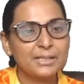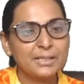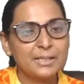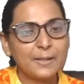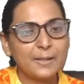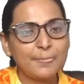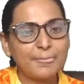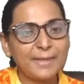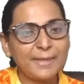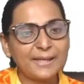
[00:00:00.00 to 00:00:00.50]

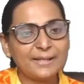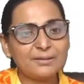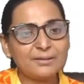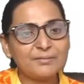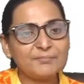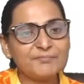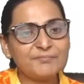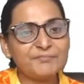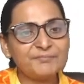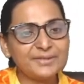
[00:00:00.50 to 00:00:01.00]

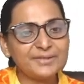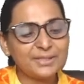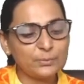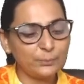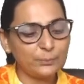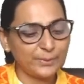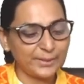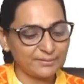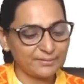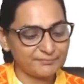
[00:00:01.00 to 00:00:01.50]
Then V
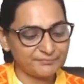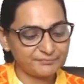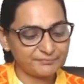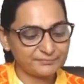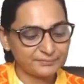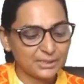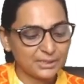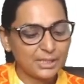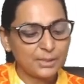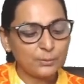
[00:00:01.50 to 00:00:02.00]
wave.
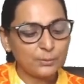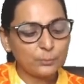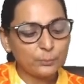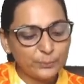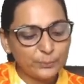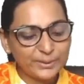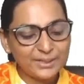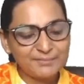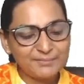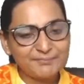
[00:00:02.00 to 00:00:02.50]

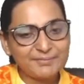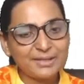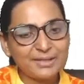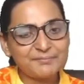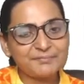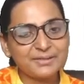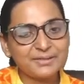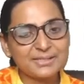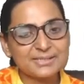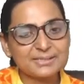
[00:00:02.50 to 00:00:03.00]
V
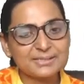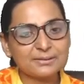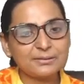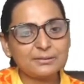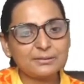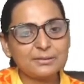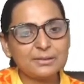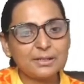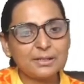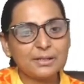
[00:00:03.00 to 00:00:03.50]
wave is
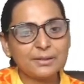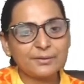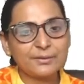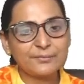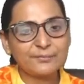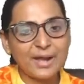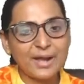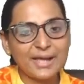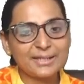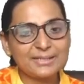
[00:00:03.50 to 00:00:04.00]
the
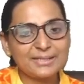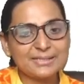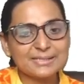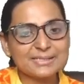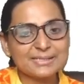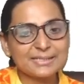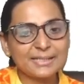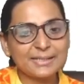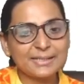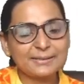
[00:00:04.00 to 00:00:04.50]

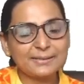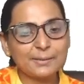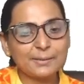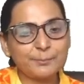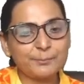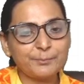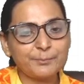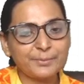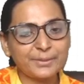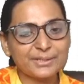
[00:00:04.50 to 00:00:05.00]
rise in the
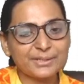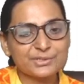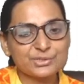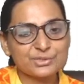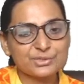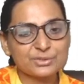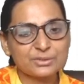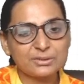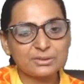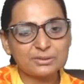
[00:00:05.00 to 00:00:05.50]

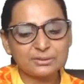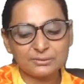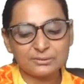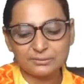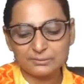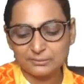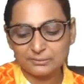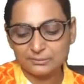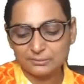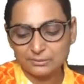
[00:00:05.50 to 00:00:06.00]
pressure
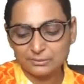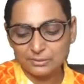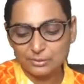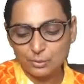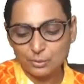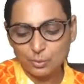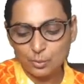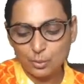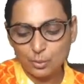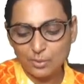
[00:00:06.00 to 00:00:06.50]

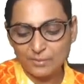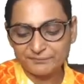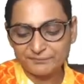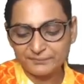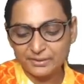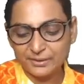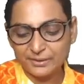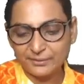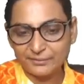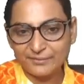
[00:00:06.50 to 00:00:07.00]
of
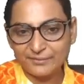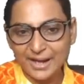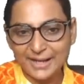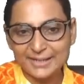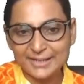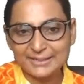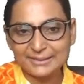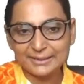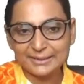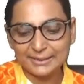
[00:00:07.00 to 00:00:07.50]

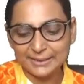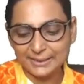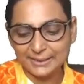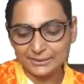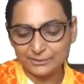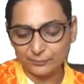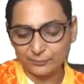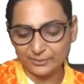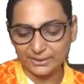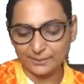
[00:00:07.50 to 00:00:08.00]
right
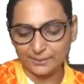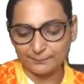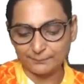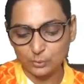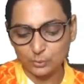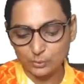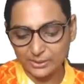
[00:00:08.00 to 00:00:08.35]
atrium.